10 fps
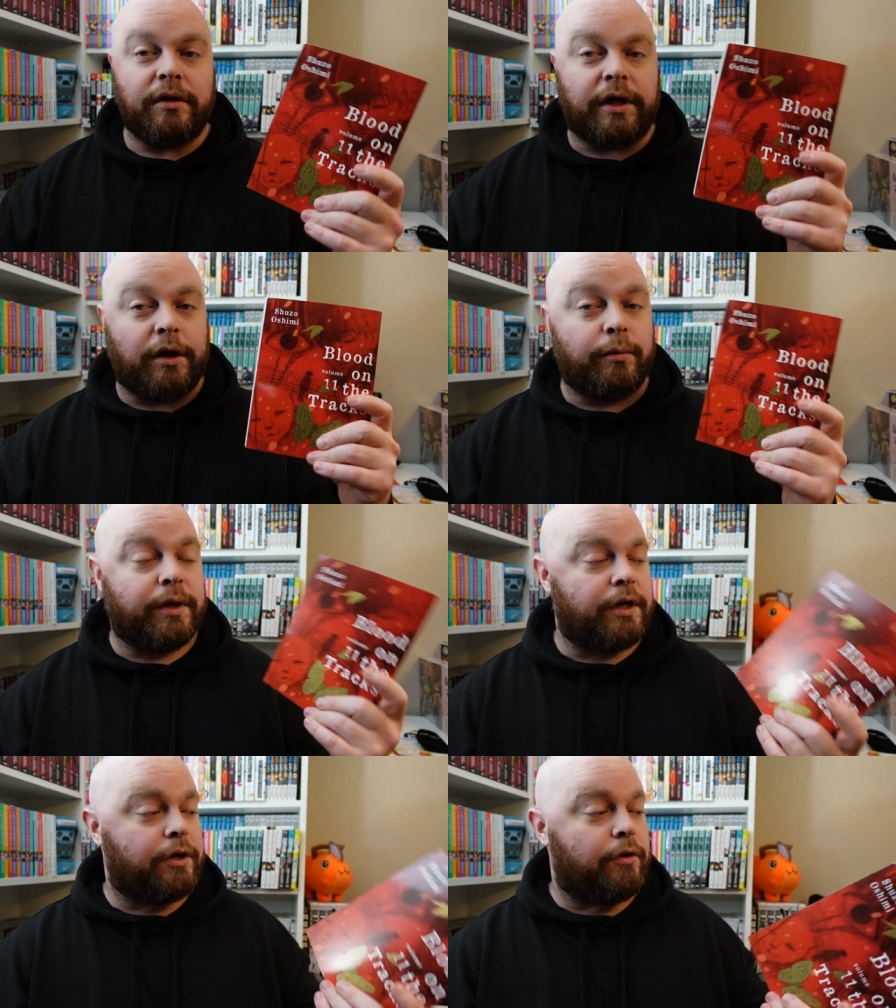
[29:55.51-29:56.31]
Like, are we
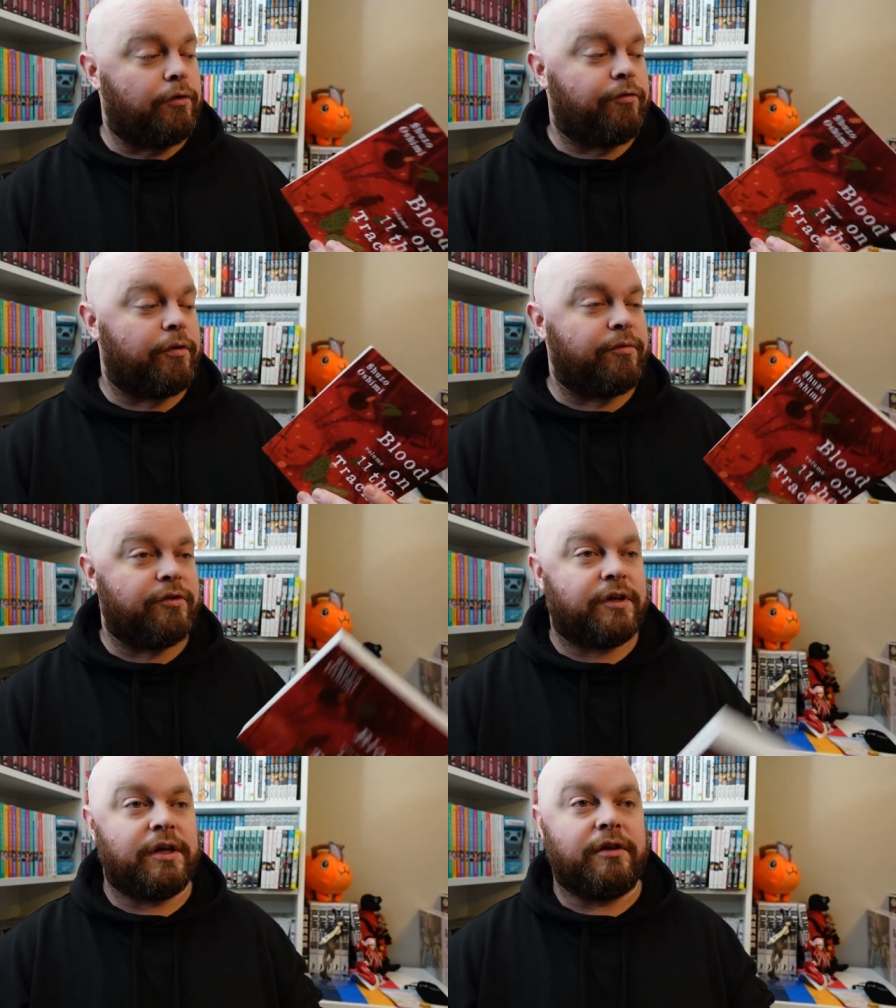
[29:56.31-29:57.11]
gonna go from this
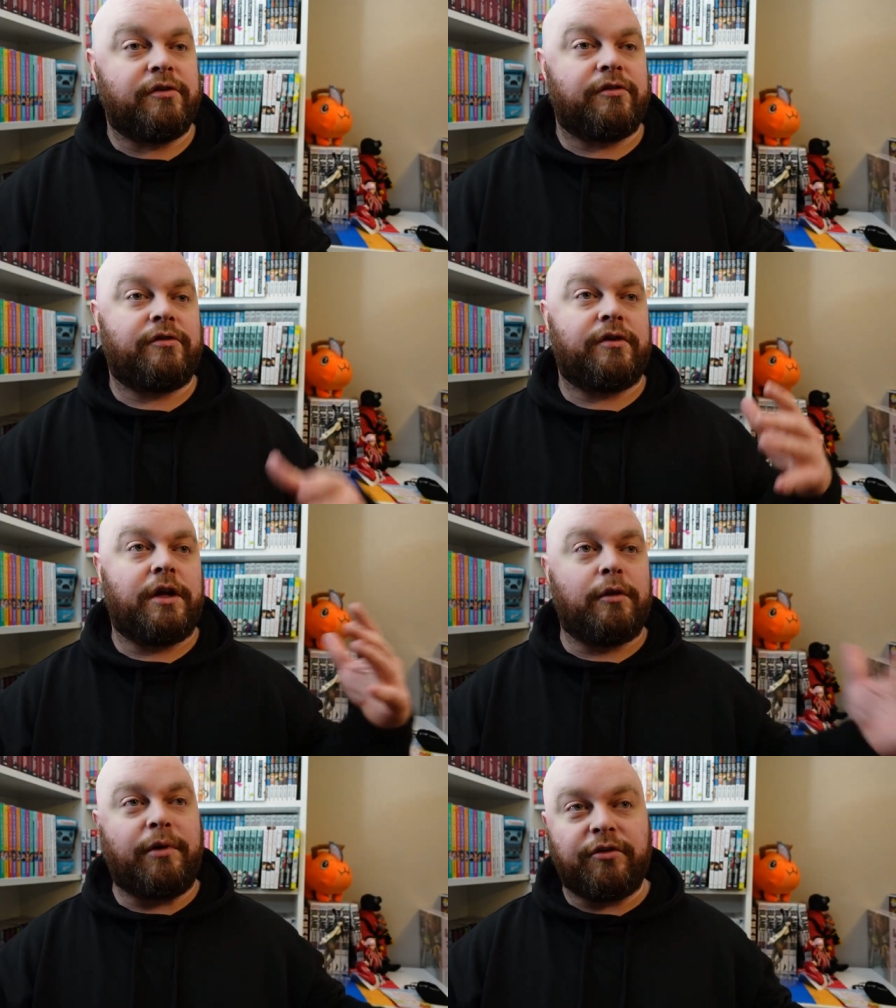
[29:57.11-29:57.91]
kid's
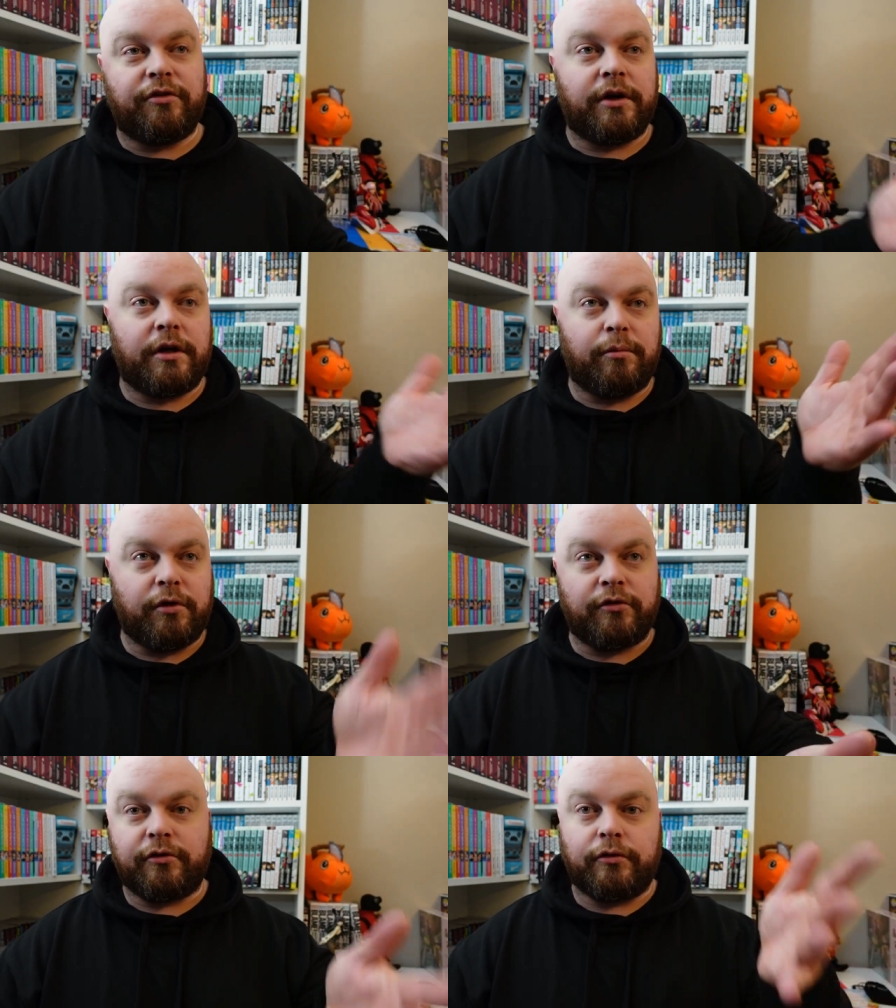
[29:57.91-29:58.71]
elementary into
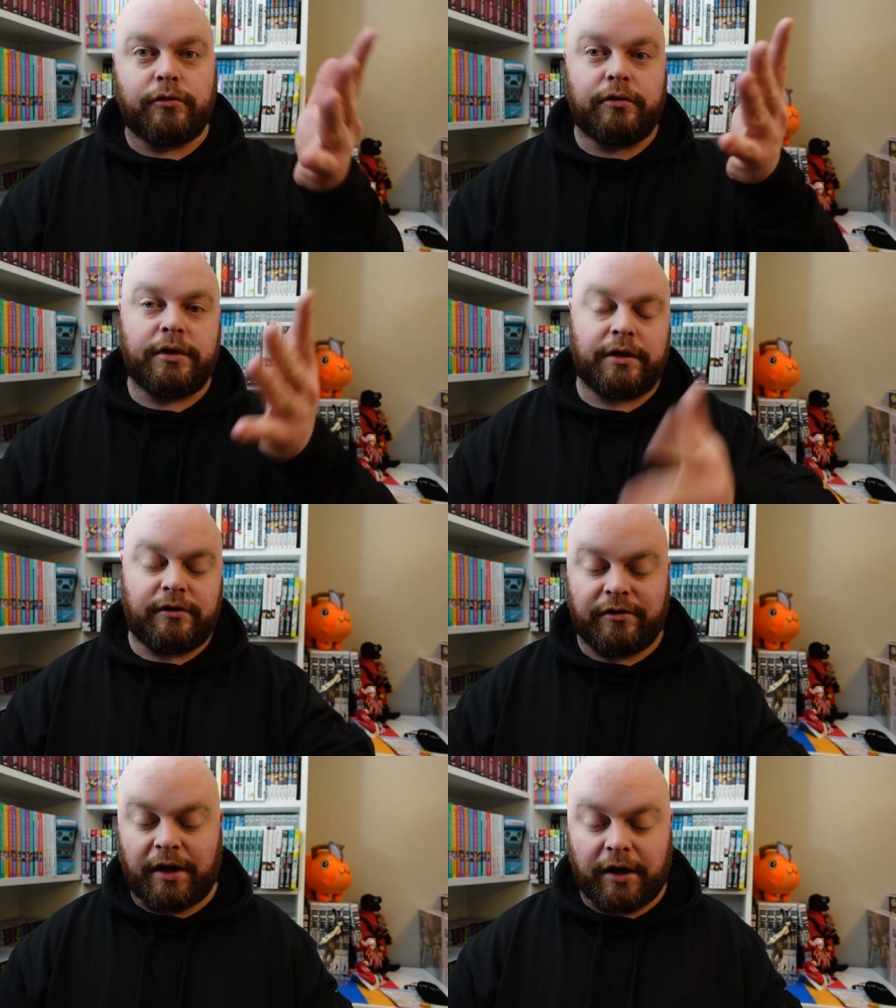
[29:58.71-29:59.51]
middle school and
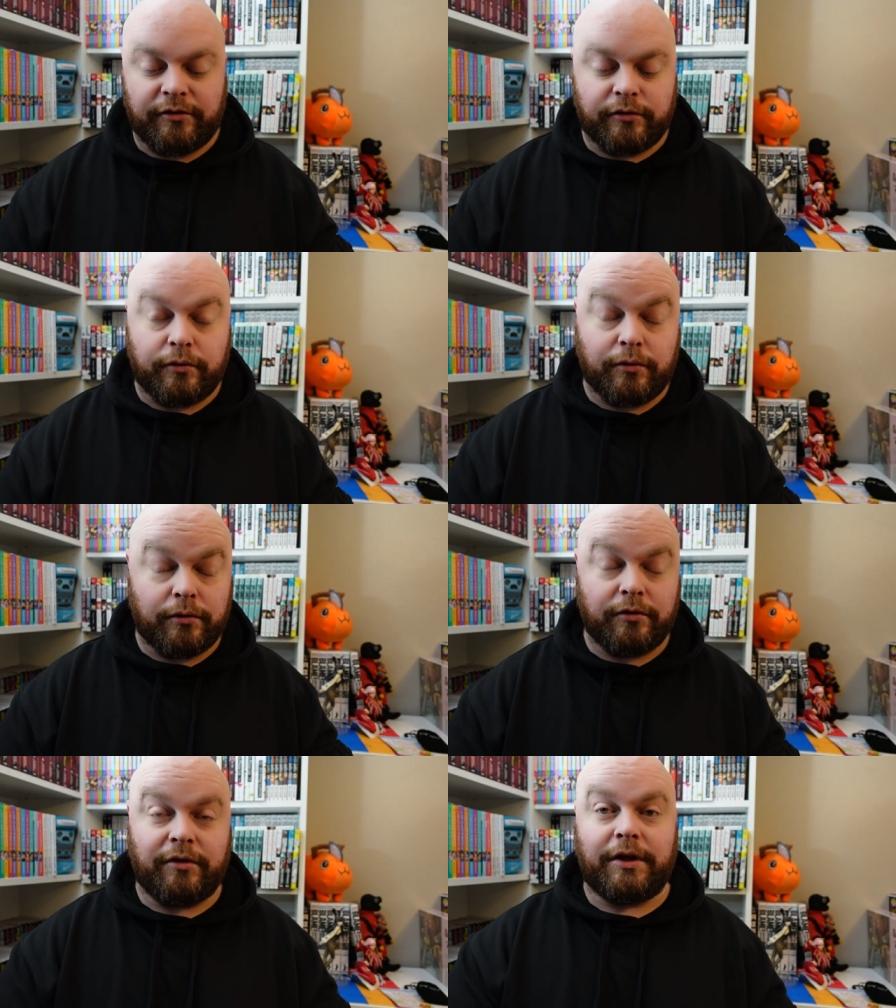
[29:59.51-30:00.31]
into high school, or it's